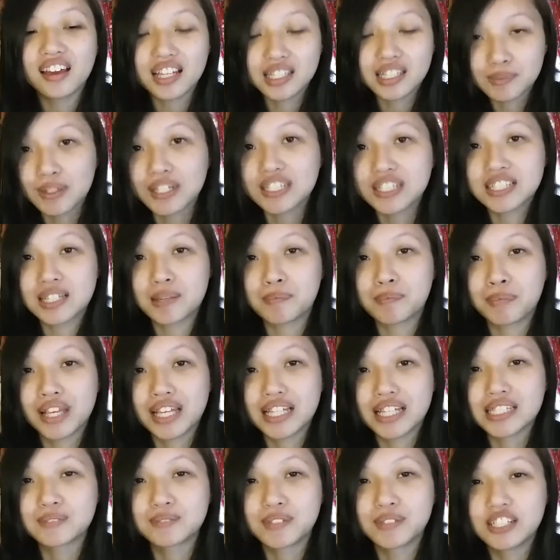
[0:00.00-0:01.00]
as much as it
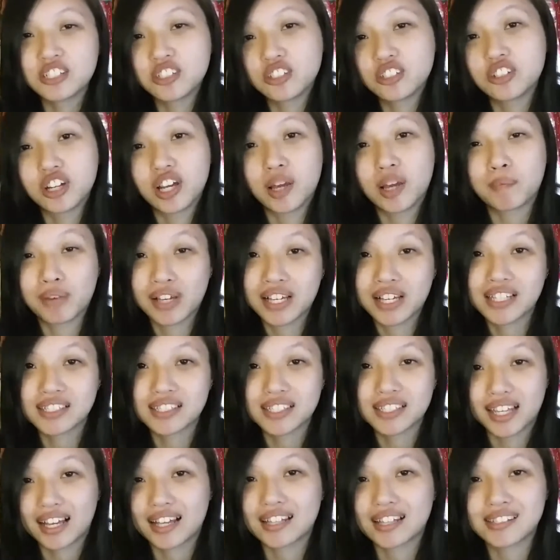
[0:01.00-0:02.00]
pains me to do it,
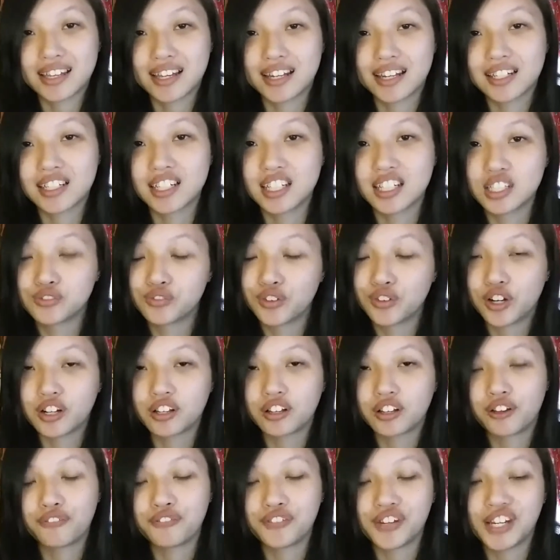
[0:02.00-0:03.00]
because like I said, it is
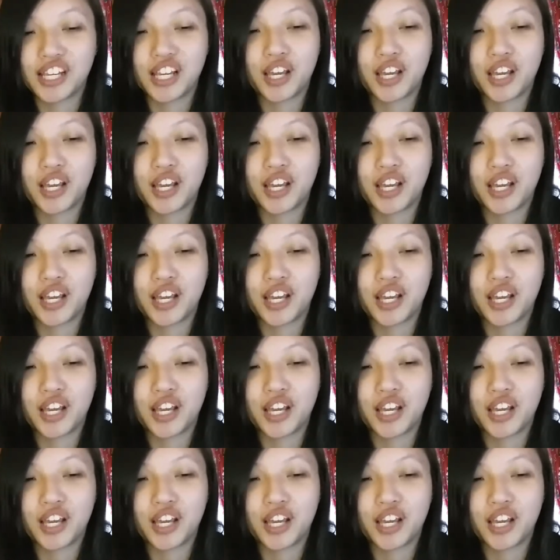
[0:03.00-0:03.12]
vertical